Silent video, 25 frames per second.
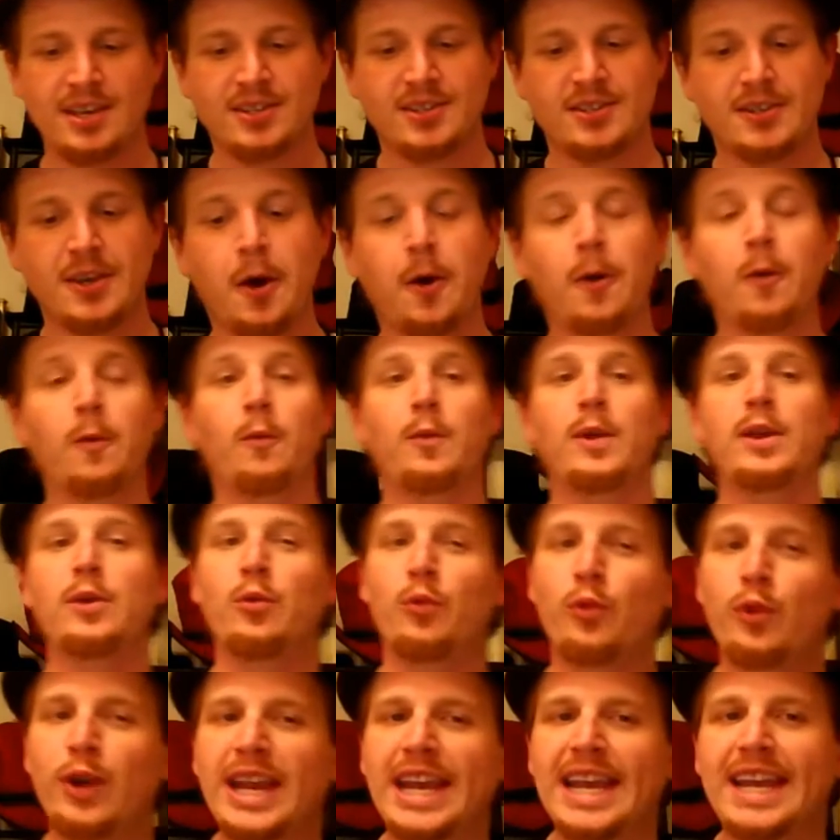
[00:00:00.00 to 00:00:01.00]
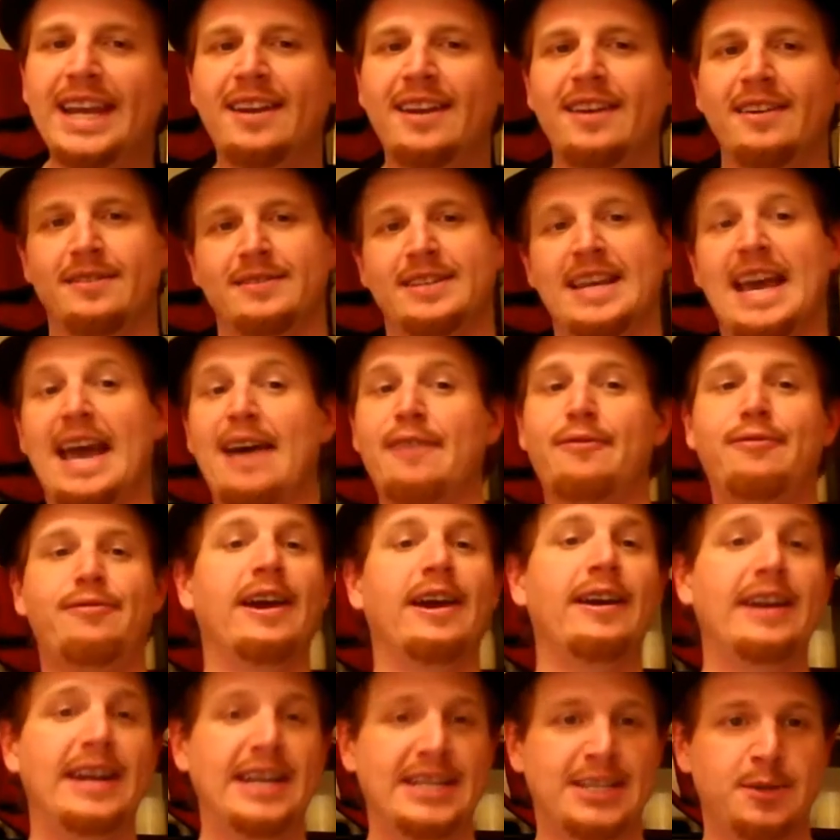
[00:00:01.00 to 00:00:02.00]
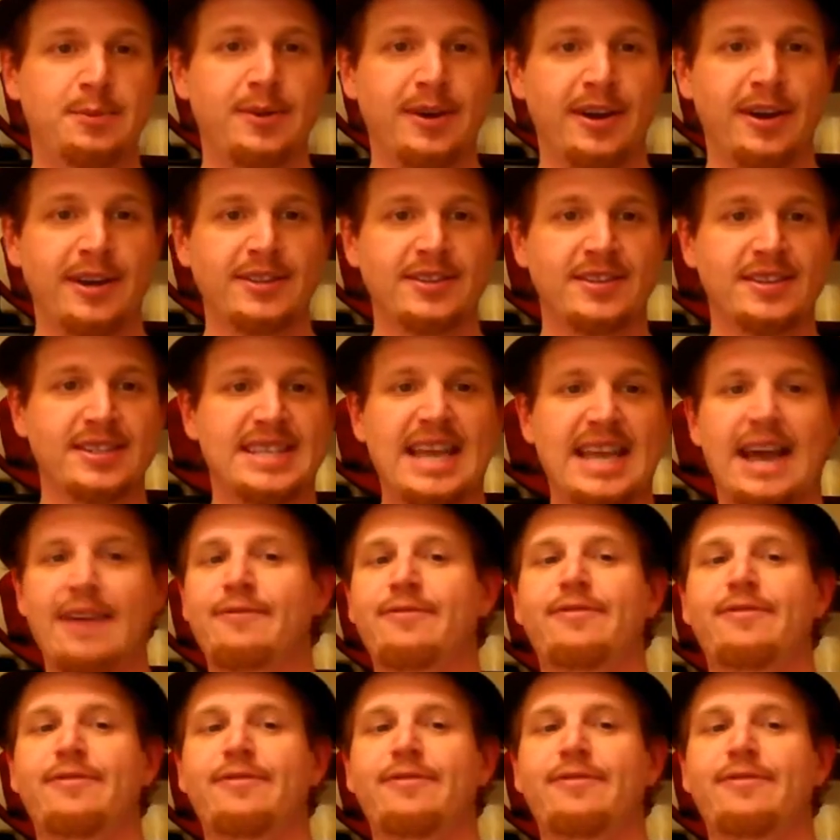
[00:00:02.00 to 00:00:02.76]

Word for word: So we read to have varied experiences, to have